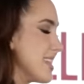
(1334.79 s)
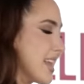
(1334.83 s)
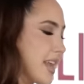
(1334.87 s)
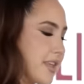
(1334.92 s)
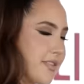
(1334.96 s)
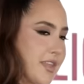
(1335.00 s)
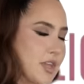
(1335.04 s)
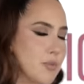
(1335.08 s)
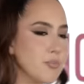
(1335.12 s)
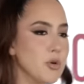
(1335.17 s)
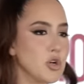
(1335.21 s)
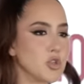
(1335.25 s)
that
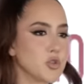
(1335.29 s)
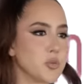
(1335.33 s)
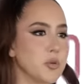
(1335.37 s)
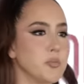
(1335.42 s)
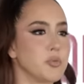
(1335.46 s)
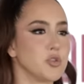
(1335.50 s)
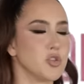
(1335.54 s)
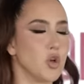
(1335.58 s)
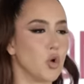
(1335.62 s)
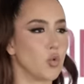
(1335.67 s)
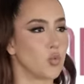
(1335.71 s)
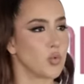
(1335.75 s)
I think most
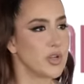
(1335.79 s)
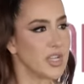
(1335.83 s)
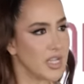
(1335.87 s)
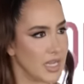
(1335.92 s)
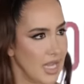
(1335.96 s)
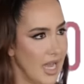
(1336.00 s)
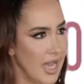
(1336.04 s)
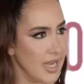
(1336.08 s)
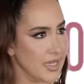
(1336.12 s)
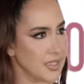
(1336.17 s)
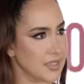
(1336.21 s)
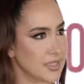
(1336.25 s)
people don't
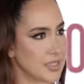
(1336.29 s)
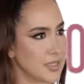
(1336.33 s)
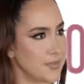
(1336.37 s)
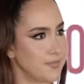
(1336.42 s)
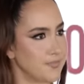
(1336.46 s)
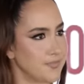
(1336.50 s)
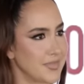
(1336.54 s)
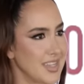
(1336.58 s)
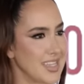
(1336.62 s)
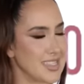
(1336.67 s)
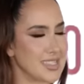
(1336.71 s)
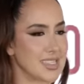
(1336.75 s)
realize
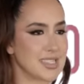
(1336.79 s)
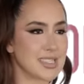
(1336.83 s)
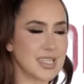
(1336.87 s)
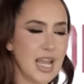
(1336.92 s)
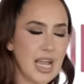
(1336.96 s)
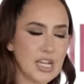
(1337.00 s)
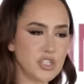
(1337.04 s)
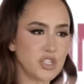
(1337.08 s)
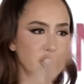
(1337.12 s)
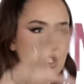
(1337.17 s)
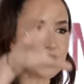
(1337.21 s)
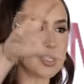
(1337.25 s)
is it's
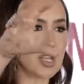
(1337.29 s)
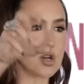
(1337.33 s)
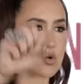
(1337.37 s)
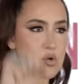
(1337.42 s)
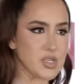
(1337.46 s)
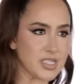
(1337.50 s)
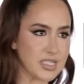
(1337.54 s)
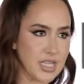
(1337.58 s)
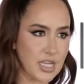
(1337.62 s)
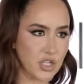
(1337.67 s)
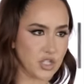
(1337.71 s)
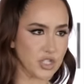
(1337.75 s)
not just that a
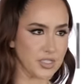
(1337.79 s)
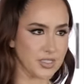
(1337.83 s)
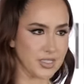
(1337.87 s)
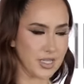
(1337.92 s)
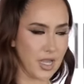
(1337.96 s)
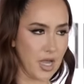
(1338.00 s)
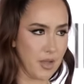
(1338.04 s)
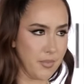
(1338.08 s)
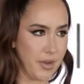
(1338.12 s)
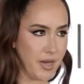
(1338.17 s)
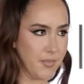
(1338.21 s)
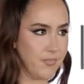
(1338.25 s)
recession's
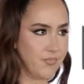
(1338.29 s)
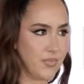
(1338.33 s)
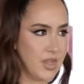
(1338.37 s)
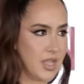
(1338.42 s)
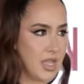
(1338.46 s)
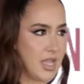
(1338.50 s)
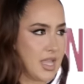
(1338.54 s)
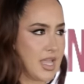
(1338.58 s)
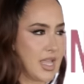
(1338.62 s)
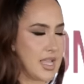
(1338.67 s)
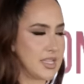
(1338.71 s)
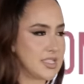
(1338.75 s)
coming,
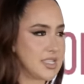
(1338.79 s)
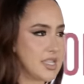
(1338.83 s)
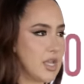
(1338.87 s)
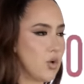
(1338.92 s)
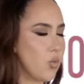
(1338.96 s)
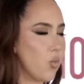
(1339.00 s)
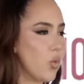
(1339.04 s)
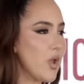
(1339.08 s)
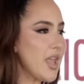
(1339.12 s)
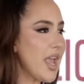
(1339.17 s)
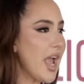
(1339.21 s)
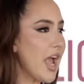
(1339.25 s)
it's
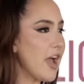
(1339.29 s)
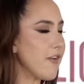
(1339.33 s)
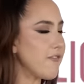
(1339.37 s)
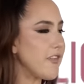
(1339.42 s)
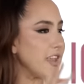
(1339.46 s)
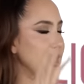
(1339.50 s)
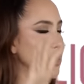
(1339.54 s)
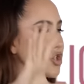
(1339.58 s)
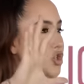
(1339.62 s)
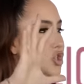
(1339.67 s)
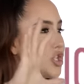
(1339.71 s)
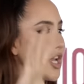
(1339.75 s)
that we have
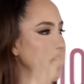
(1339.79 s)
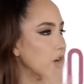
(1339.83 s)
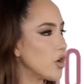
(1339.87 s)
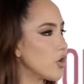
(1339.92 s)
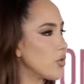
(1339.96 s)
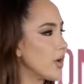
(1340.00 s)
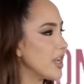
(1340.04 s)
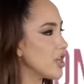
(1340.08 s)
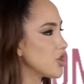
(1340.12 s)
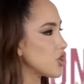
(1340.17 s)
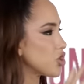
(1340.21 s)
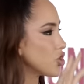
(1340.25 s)
a
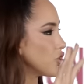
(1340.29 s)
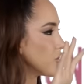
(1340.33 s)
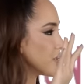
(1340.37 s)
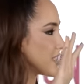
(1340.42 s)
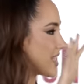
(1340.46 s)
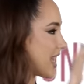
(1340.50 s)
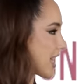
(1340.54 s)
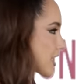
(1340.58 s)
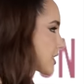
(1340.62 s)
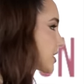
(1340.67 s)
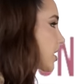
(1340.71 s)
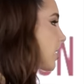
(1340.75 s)
generational
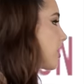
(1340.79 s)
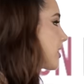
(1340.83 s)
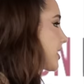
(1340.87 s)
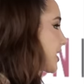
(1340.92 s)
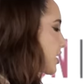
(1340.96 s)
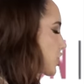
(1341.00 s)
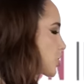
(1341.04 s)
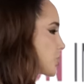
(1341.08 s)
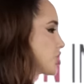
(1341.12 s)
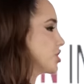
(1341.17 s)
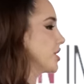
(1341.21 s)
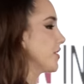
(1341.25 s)

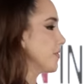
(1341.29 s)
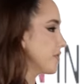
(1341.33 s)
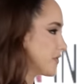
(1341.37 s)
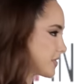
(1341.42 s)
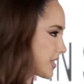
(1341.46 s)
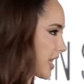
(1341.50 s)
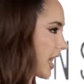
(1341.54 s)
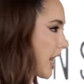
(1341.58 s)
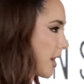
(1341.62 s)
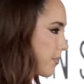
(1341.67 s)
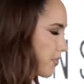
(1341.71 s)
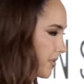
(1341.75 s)
tectonic
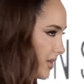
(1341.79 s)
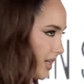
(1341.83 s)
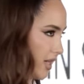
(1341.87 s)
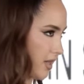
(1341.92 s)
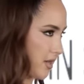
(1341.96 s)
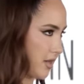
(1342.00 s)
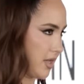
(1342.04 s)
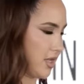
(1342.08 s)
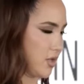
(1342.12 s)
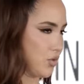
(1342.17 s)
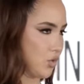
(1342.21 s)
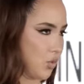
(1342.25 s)
shift
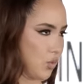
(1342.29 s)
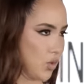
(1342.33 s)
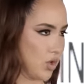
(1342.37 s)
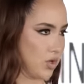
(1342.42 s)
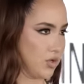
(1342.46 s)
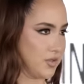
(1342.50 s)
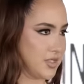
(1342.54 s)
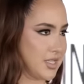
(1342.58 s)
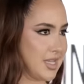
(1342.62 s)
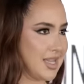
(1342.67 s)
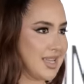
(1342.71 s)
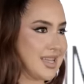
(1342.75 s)
happening in the
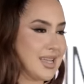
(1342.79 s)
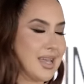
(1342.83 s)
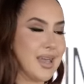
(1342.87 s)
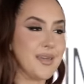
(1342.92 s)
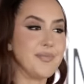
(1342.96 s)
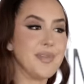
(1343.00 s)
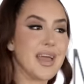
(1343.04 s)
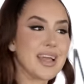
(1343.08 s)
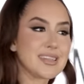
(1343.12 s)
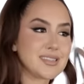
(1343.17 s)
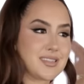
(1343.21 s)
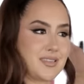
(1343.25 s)
world,
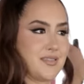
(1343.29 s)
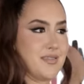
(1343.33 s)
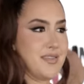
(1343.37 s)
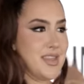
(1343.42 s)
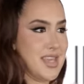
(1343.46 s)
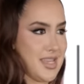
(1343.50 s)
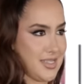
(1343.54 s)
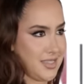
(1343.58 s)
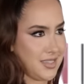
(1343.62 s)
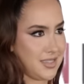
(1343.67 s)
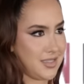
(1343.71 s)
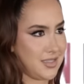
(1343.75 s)
and that's
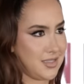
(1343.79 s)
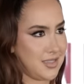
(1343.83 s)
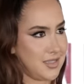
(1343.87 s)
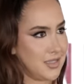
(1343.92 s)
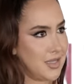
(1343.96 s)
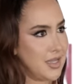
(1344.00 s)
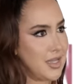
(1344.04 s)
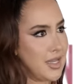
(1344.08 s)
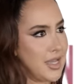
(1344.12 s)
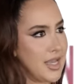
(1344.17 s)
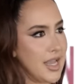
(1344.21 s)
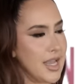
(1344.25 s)

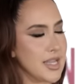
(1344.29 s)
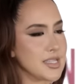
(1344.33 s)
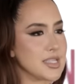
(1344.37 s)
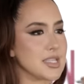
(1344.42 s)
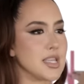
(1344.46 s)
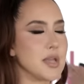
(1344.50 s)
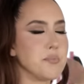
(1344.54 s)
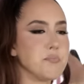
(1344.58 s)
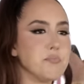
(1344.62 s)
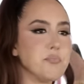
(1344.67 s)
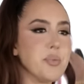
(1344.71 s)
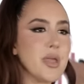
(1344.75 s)
this it's
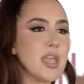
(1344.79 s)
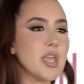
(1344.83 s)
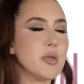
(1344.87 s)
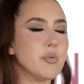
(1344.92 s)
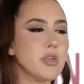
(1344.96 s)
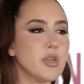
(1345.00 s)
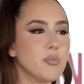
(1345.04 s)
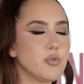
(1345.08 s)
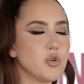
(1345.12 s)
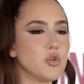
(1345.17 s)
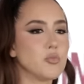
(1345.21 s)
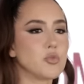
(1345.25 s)
that
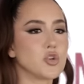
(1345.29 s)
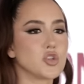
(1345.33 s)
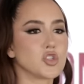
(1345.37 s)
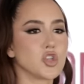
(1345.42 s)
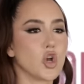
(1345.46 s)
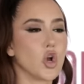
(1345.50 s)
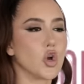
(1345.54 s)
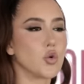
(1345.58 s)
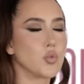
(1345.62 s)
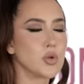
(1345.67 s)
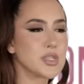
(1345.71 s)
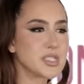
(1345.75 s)
baby boomers
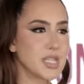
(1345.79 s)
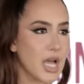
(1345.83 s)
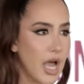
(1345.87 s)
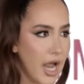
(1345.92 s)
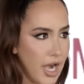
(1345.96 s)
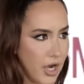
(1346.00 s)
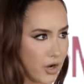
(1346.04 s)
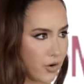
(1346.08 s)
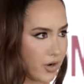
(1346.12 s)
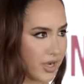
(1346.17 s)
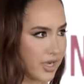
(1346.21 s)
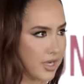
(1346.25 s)
are
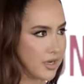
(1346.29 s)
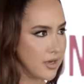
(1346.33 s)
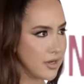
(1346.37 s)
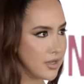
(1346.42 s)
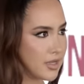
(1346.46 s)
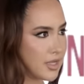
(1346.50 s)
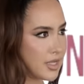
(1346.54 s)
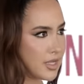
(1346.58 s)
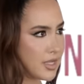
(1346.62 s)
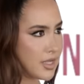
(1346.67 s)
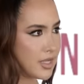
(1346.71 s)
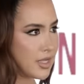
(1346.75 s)
retiring
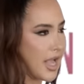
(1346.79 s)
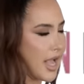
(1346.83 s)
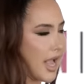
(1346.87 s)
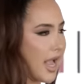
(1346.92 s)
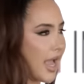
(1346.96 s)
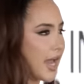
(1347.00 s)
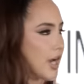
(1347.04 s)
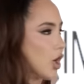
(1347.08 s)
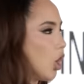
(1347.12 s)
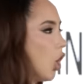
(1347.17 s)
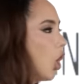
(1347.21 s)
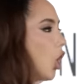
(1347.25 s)

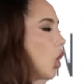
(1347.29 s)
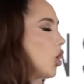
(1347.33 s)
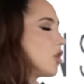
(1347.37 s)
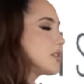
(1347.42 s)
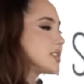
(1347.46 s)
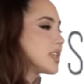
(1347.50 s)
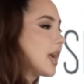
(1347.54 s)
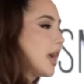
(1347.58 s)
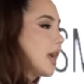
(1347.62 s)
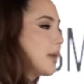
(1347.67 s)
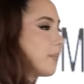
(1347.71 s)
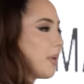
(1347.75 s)
at
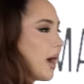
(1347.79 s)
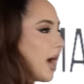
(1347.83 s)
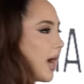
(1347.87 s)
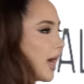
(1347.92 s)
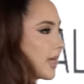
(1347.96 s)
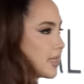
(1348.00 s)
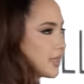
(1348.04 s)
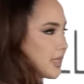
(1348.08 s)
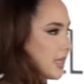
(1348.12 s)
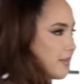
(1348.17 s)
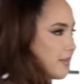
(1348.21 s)
all time high